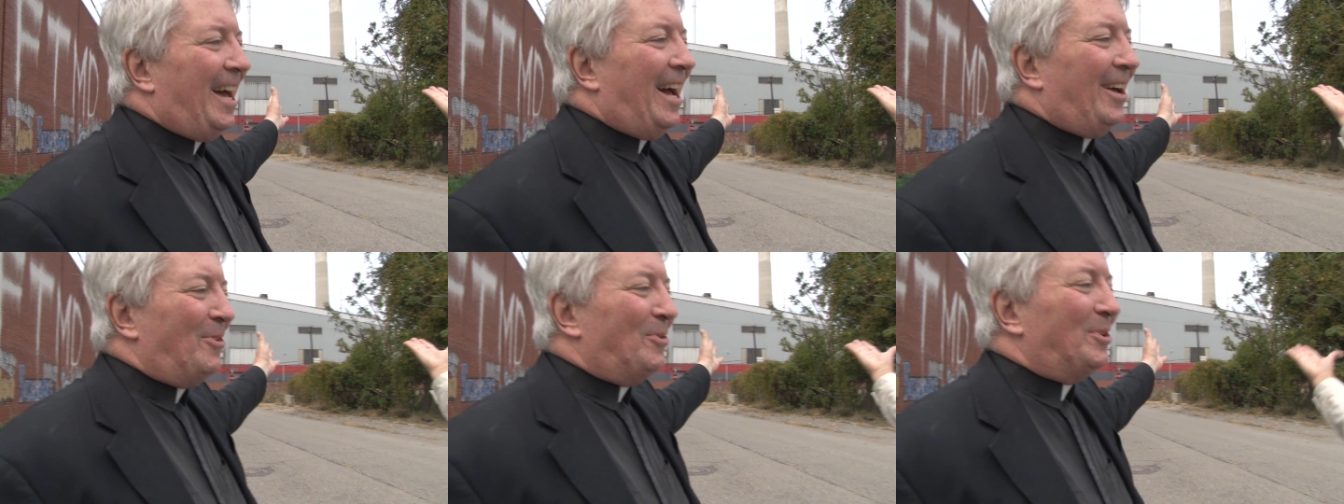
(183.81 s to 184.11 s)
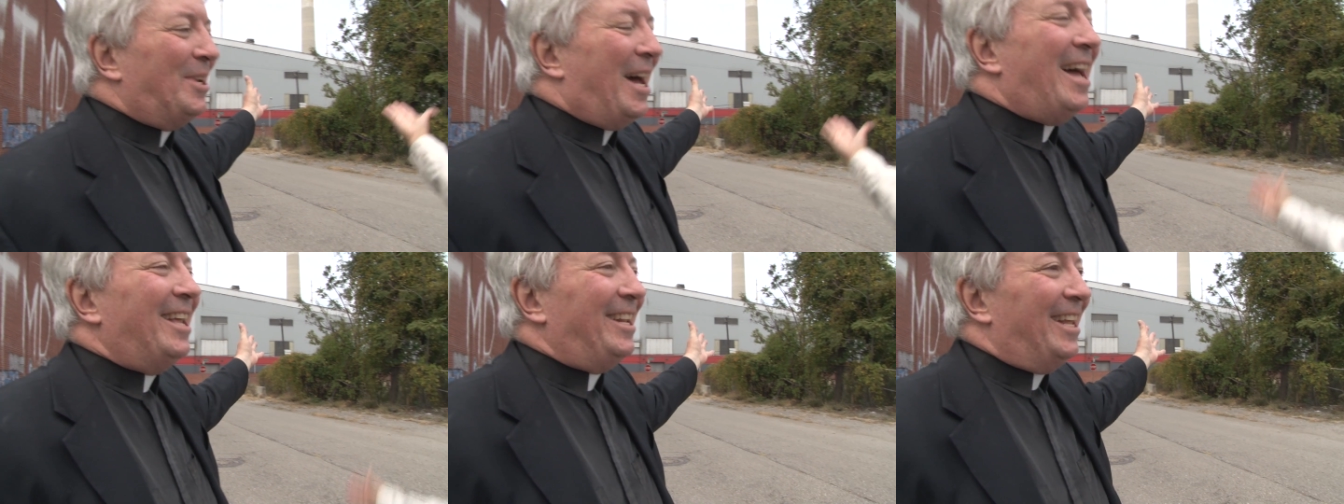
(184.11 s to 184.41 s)
Yeah, you
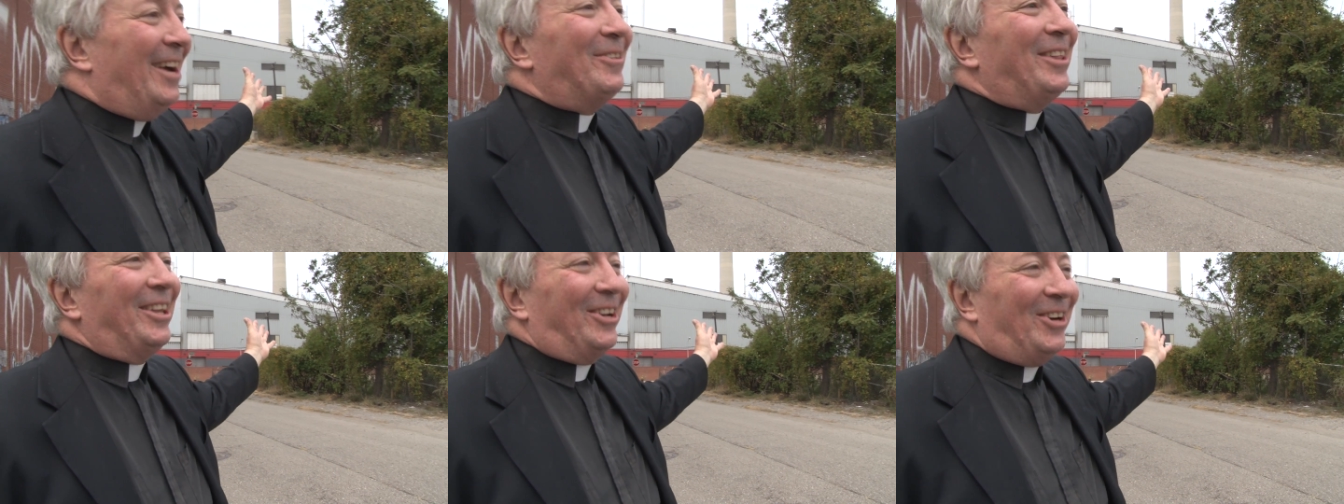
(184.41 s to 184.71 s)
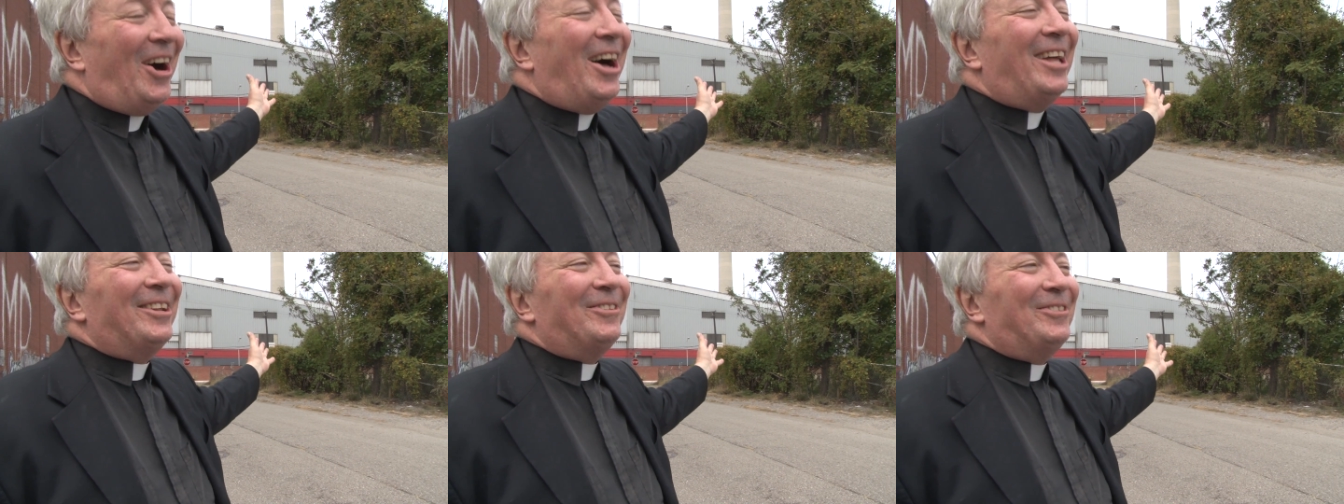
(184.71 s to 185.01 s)
would not. Yeah, well, they
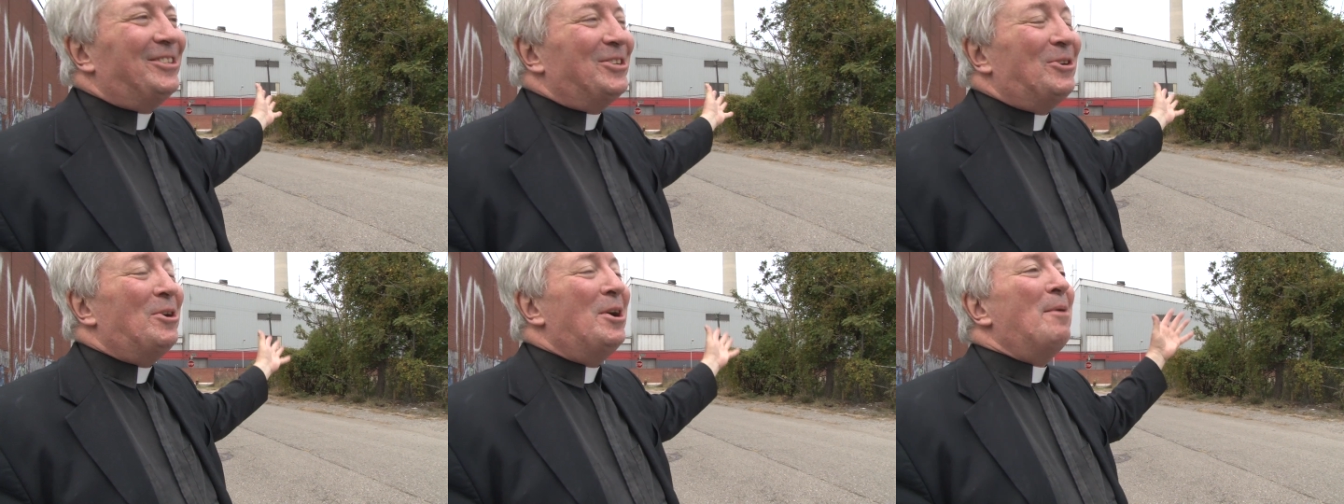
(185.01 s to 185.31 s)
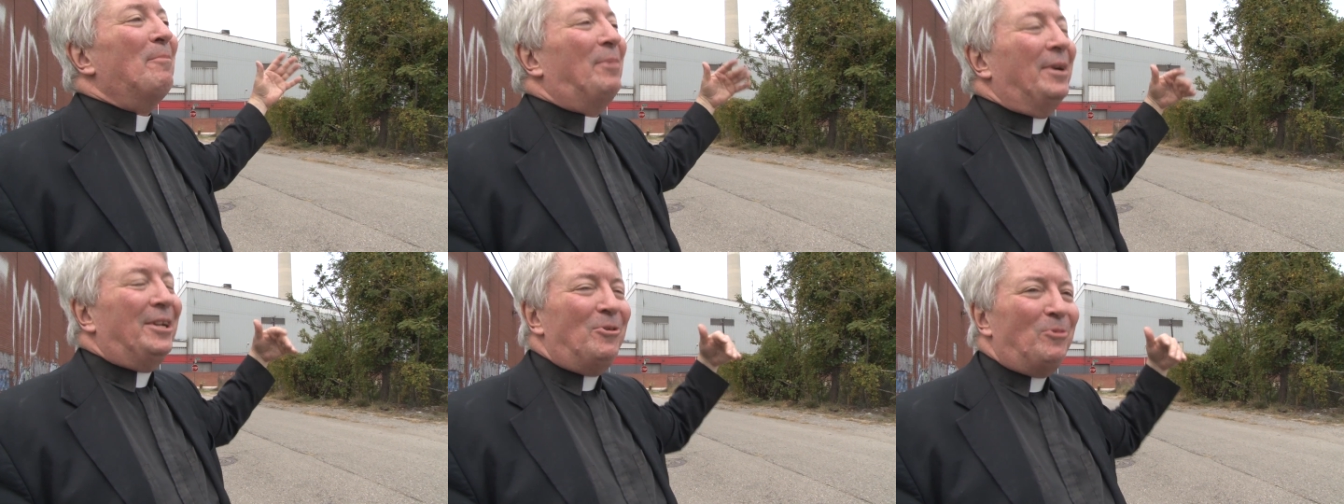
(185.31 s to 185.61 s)
call it.
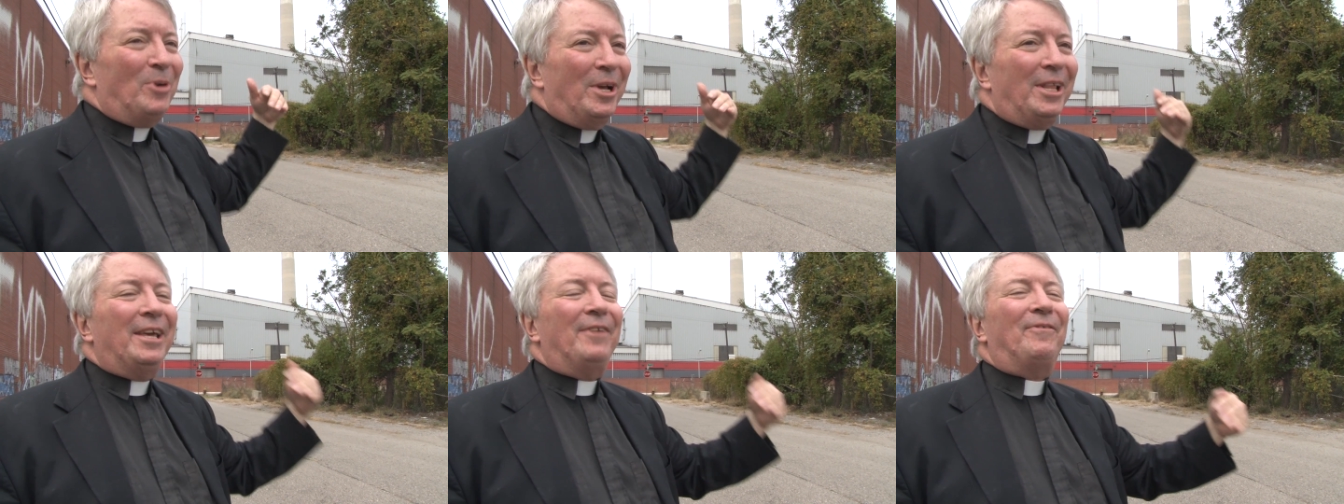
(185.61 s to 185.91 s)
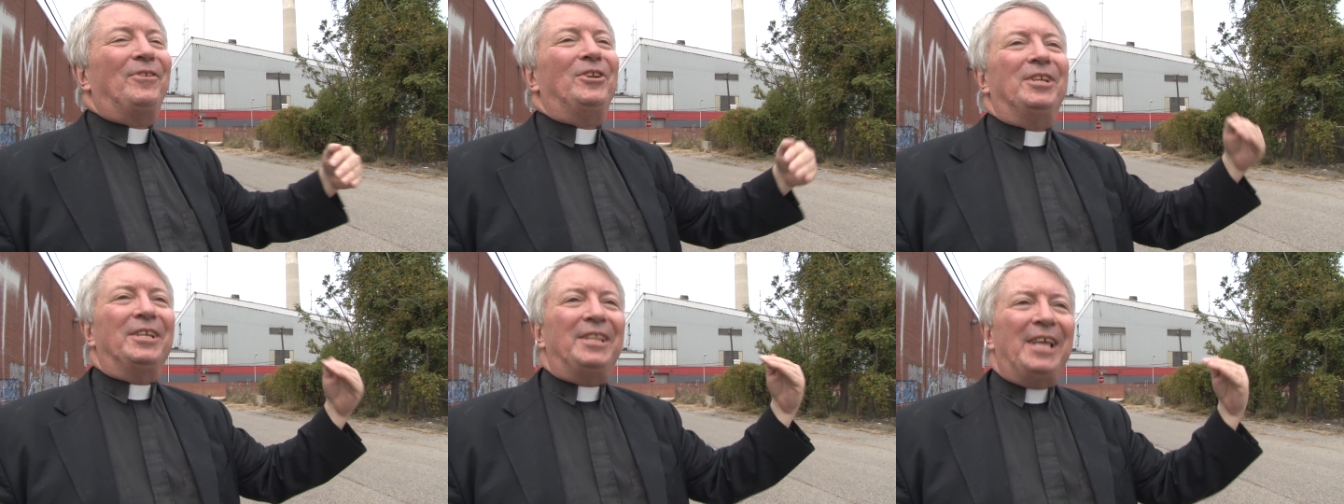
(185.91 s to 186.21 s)
But really,
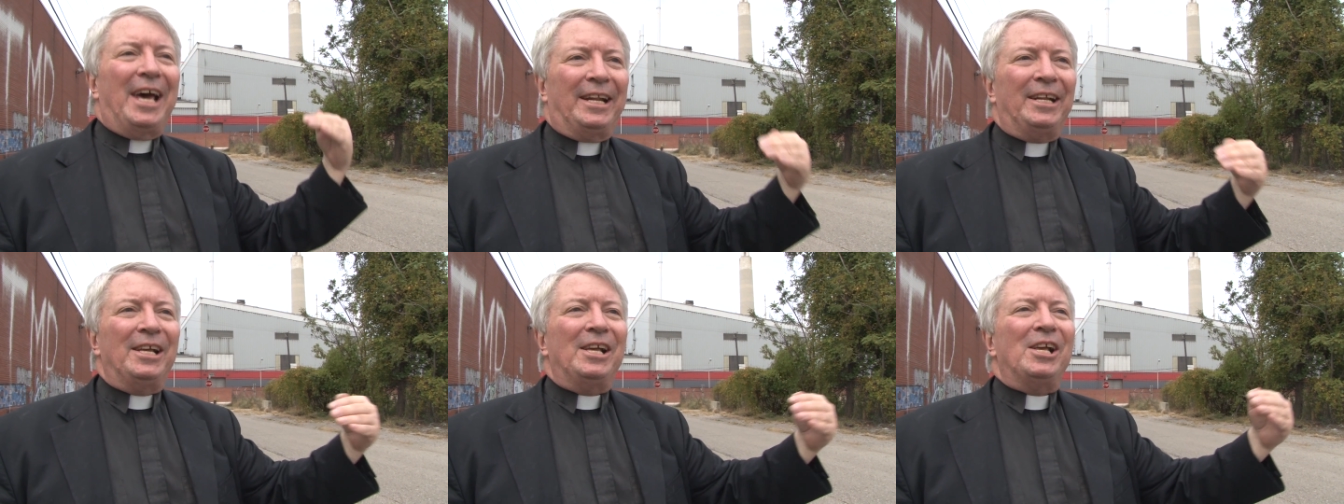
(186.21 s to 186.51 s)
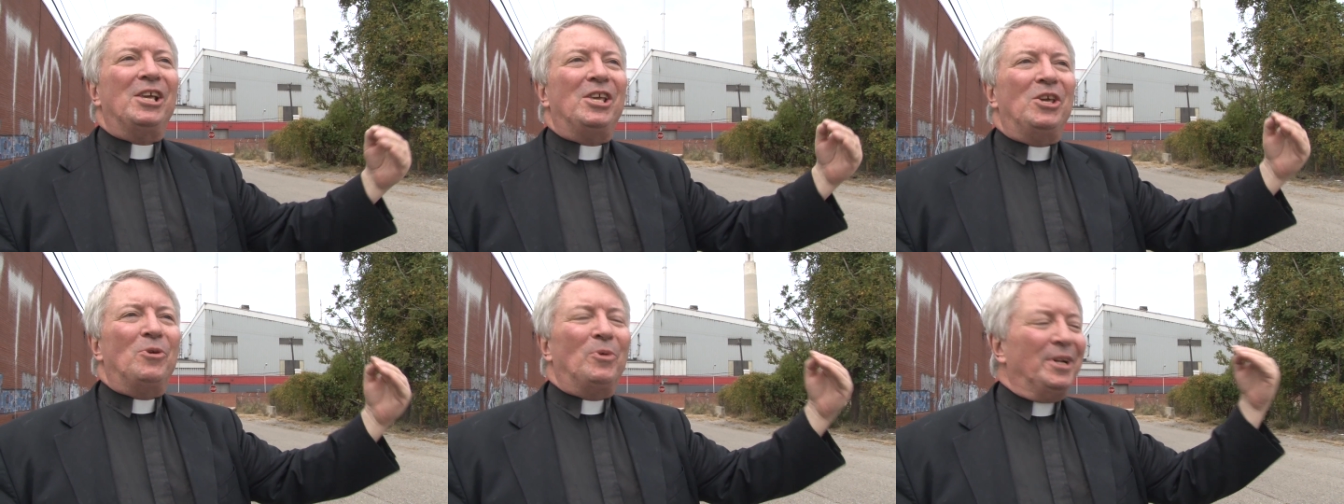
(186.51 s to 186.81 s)
if you did that,
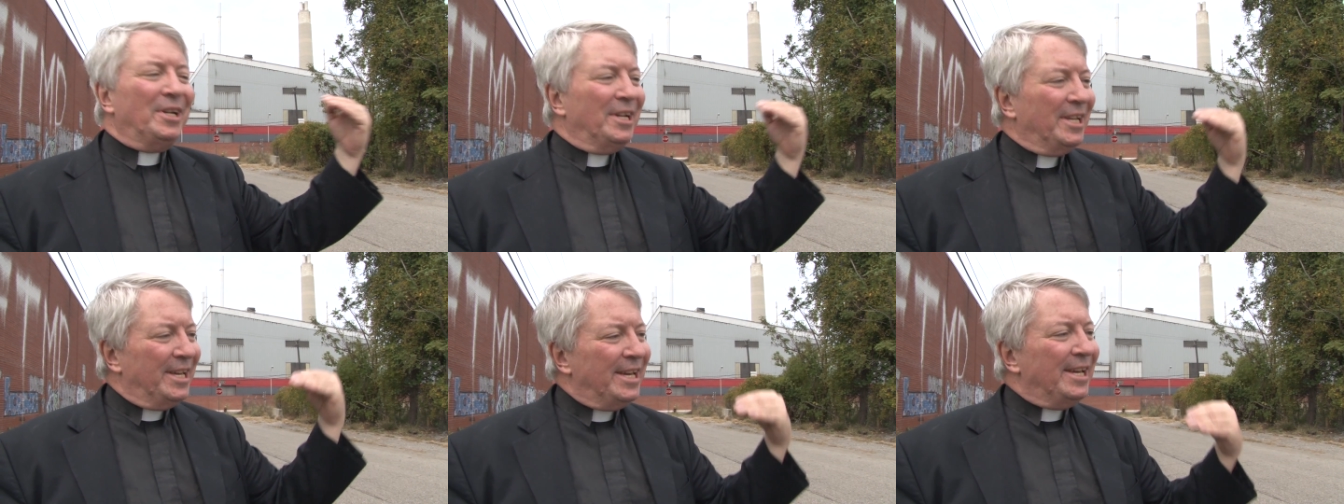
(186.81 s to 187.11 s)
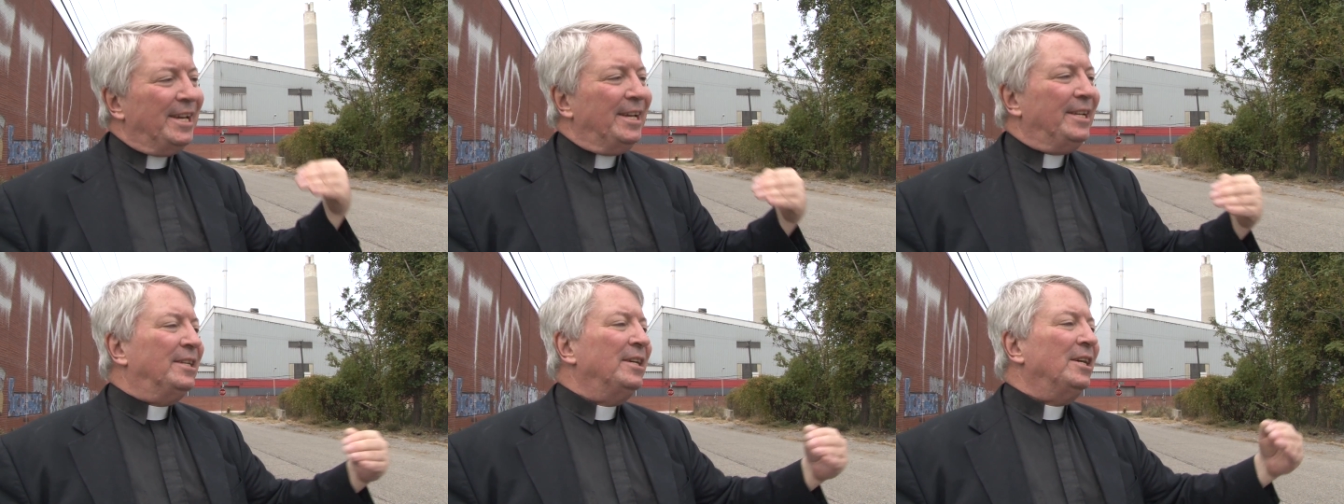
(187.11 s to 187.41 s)
you wouldn't
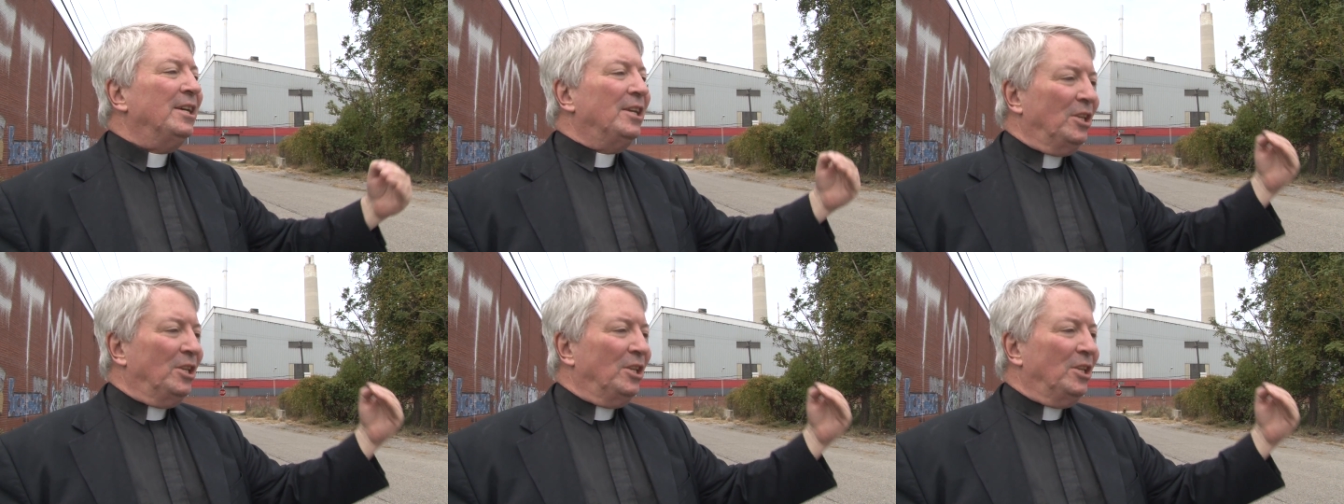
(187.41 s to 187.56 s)
need